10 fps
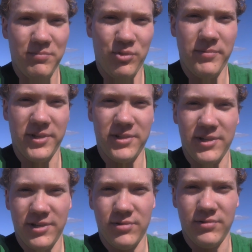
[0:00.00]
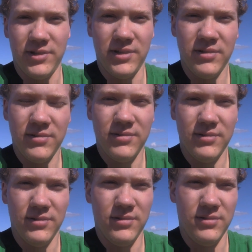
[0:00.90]
pretty much takes all day,
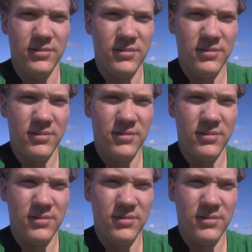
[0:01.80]
and uh,